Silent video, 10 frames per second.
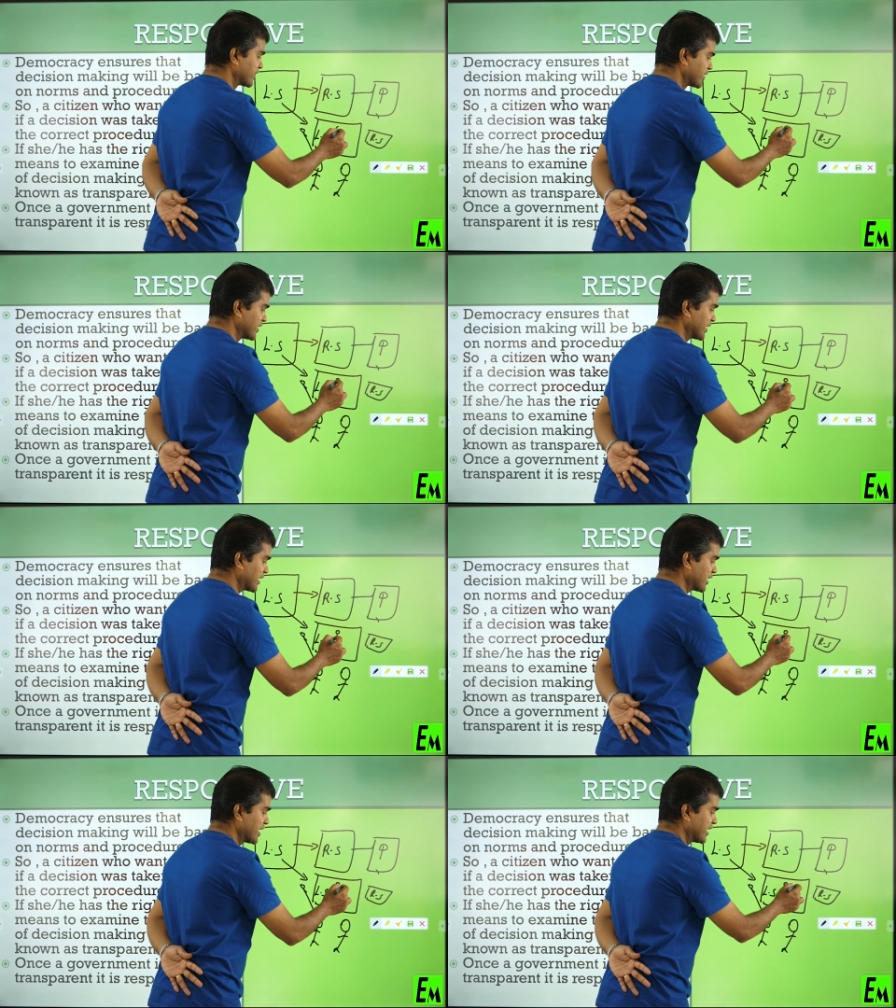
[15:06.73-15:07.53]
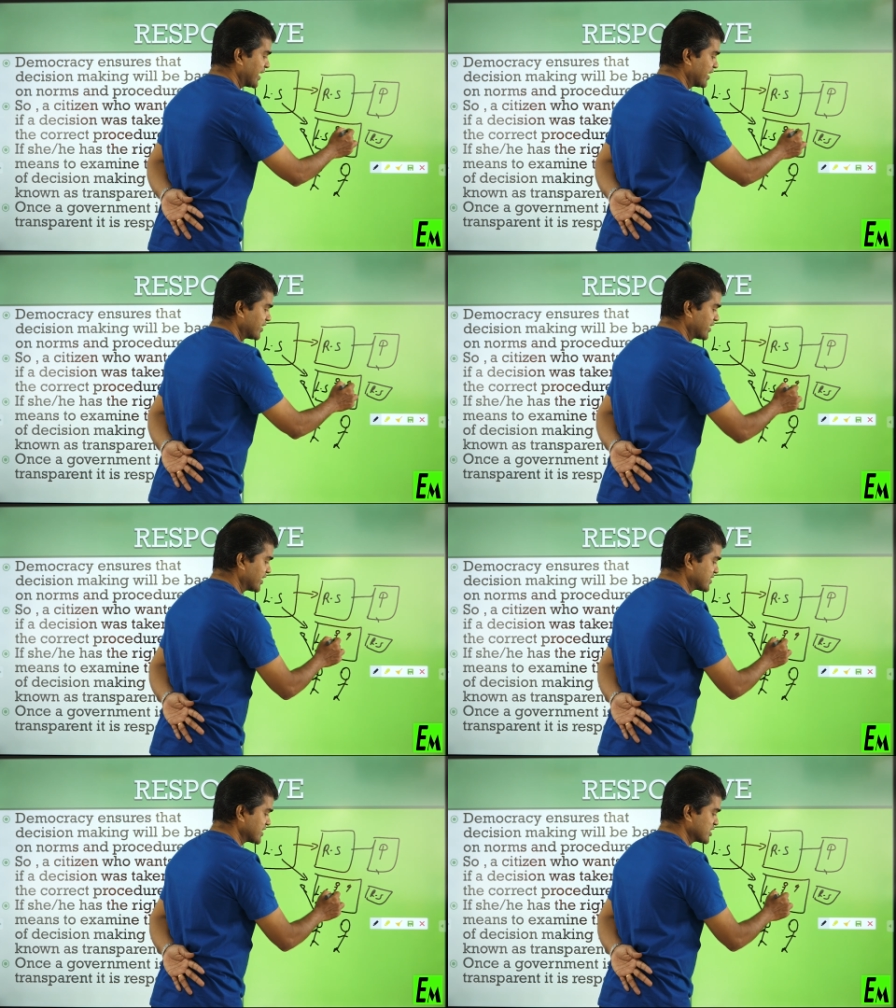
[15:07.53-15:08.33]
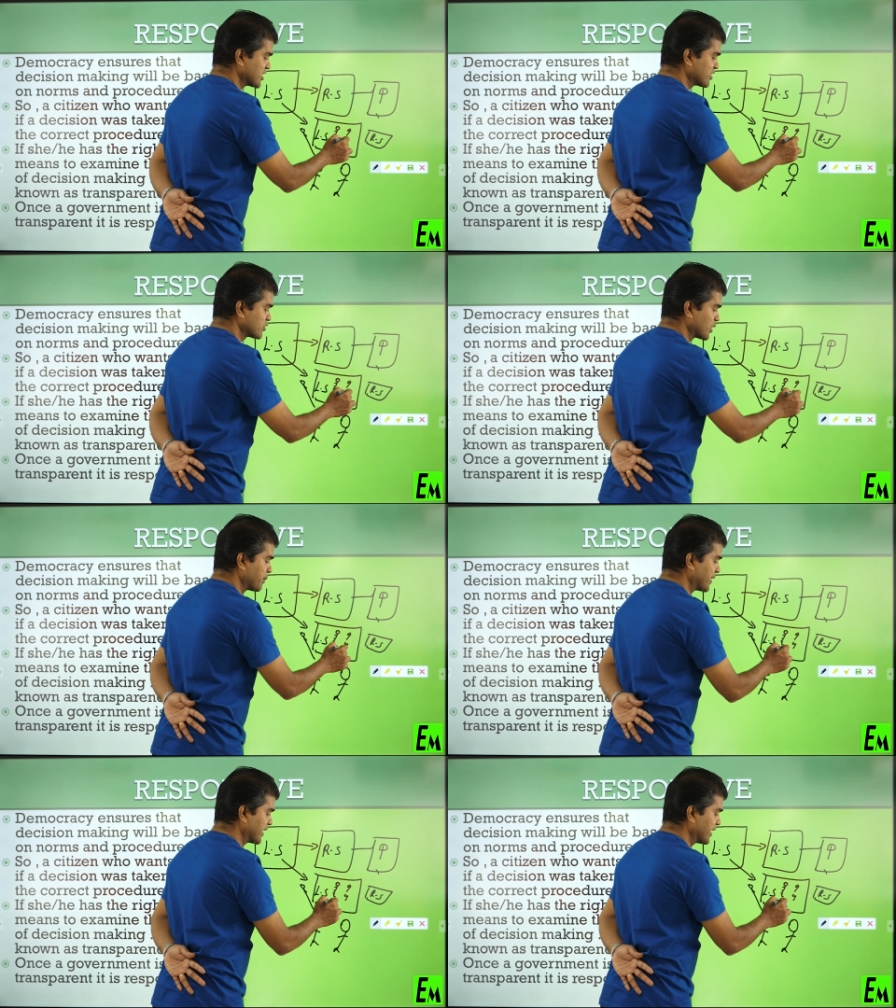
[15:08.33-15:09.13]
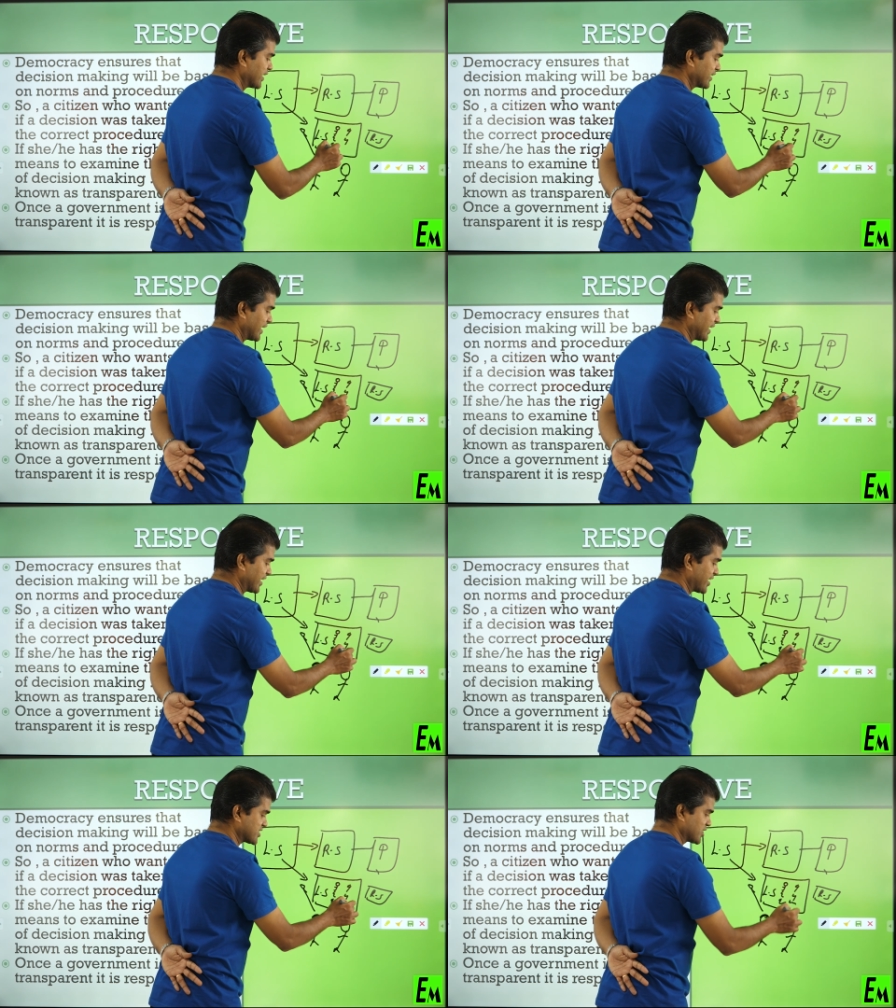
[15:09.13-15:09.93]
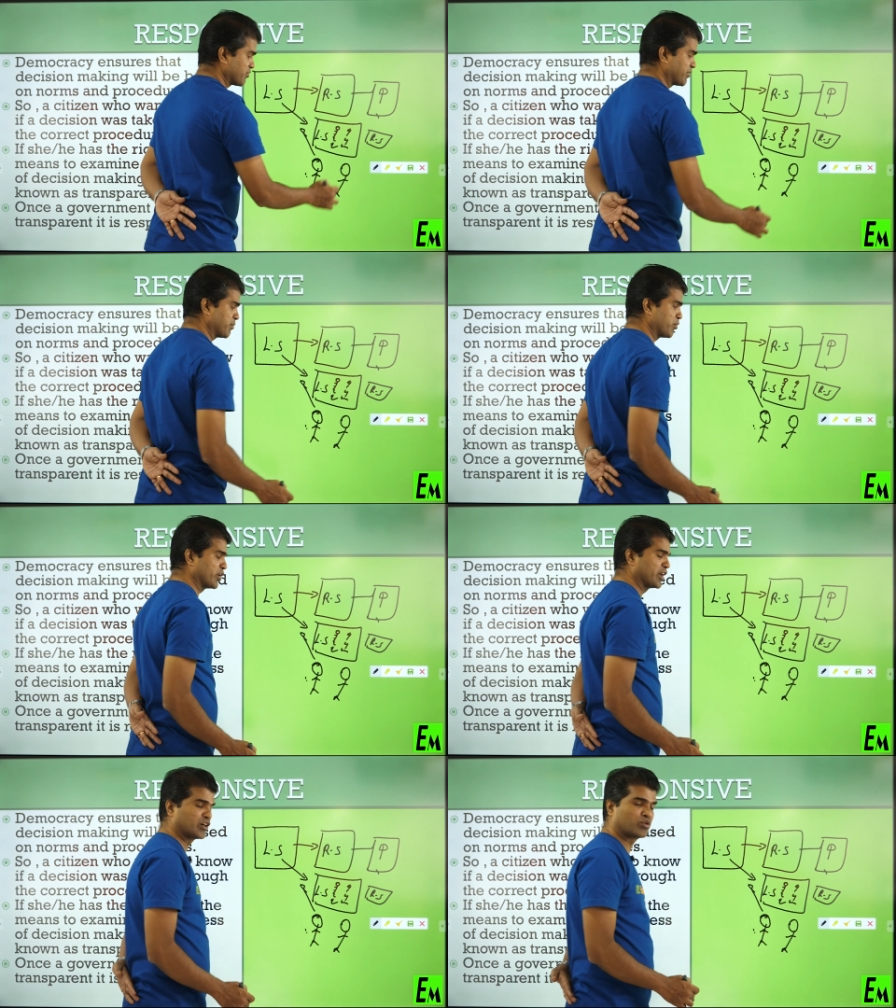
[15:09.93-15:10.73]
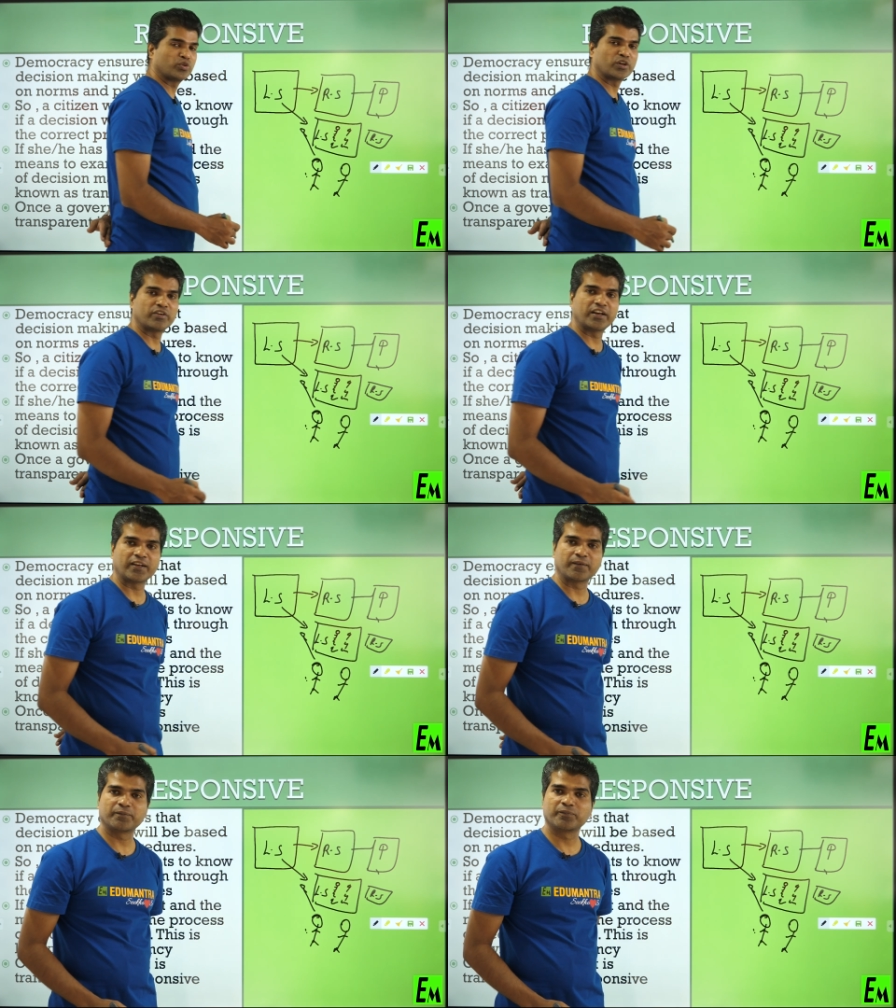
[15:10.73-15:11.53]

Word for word: here entire sessions will be telecasted from morning to evening.